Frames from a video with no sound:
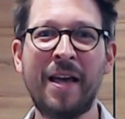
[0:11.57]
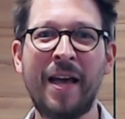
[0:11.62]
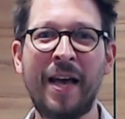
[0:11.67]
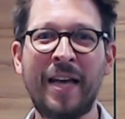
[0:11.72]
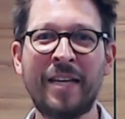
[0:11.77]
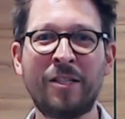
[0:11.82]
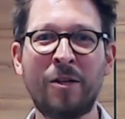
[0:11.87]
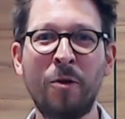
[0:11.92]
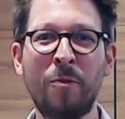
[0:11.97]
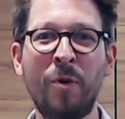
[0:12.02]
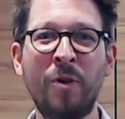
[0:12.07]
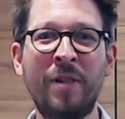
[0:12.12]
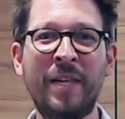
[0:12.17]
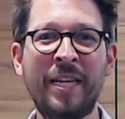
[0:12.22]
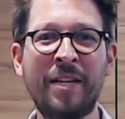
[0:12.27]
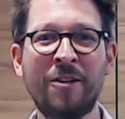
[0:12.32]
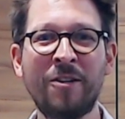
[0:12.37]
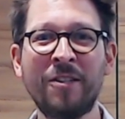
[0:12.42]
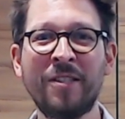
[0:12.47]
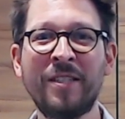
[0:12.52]
As global
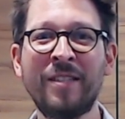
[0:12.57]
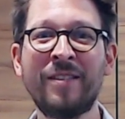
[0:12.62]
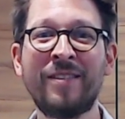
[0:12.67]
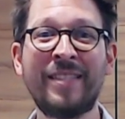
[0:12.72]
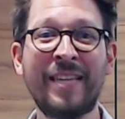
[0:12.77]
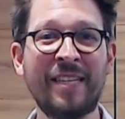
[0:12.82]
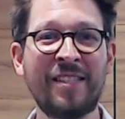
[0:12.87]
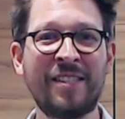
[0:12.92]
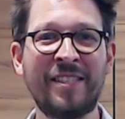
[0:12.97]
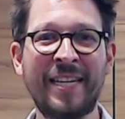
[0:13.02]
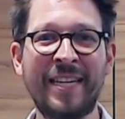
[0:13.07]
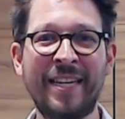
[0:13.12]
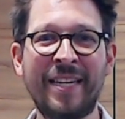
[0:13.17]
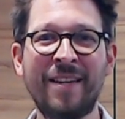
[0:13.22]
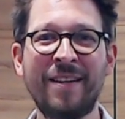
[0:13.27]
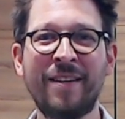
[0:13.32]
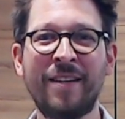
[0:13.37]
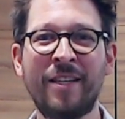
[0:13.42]
leaders in testing,